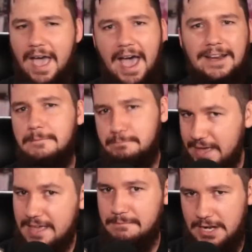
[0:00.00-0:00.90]
at a
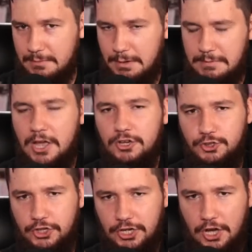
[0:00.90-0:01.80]
bare minimum,
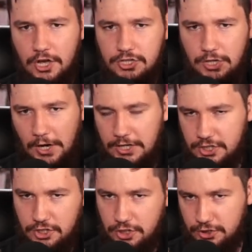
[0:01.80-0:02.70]
you can
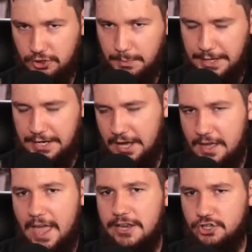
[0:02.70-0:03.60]
touch the screen
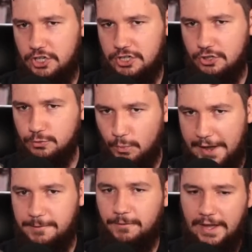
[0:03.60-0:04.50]
and you can use
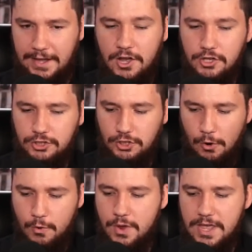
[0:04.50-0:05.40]
Wi Fi.
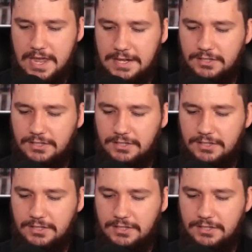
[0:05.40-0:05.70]
So it's